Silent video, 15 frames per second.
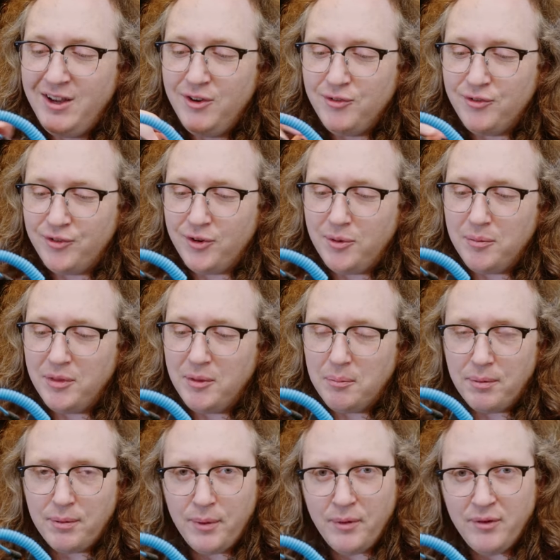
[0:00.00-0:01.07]
from the
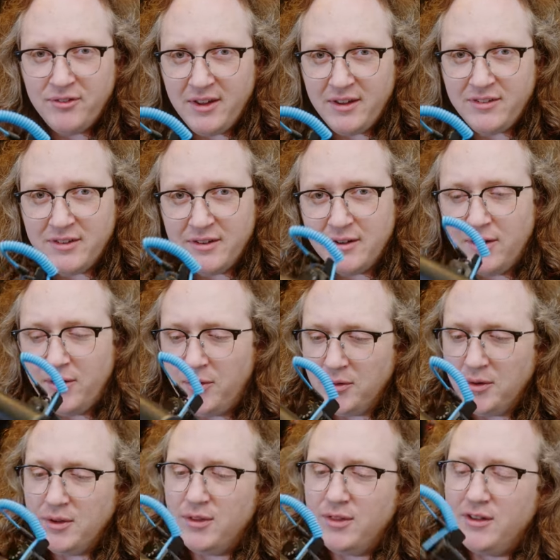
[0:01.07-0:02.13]
processor
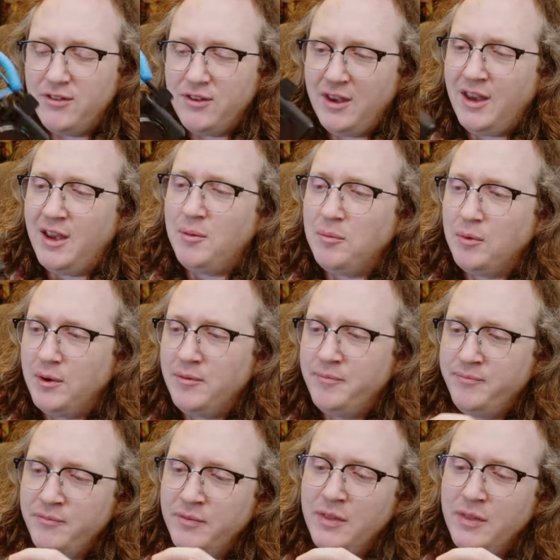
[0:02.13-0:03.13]
on this camera